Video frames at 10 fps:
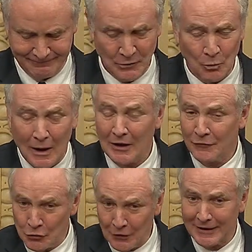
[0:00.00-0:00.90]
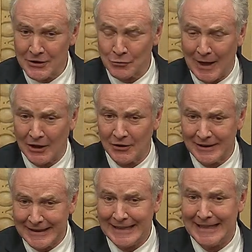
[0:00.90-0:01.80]
Well, if you look at his
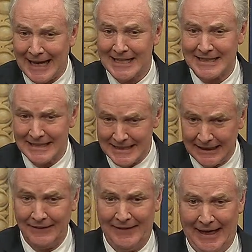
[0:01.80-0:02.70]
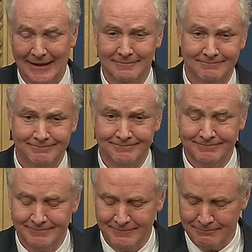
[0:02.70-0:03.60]
record, he hasn't done that.
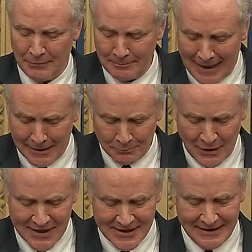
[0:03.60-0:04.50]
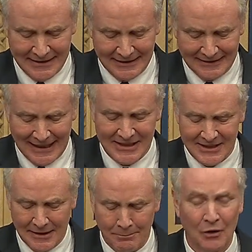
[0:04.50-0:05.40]
But, Madam President, let's
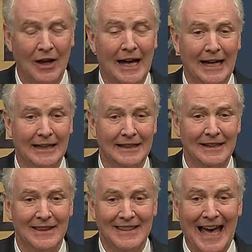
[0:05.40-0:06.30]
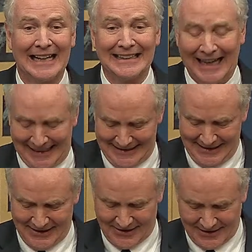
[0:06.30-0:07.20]
apply that
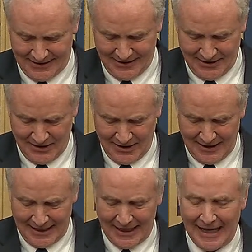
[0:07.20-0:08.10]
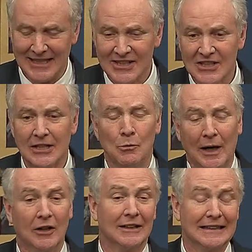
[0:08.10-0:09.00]
guidance and see
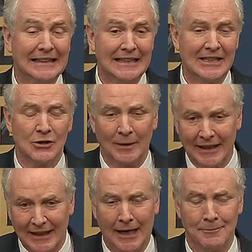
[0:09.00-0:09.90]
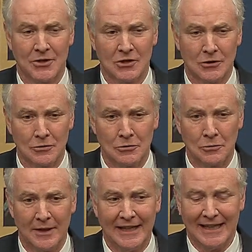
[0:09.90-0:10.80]
where it leads when it comes
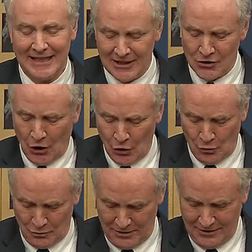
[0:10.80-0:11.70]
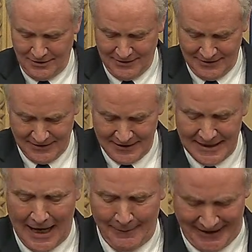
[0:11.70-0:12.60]
to his own
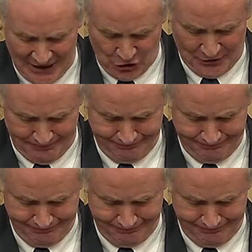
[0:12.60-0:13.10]
nomination.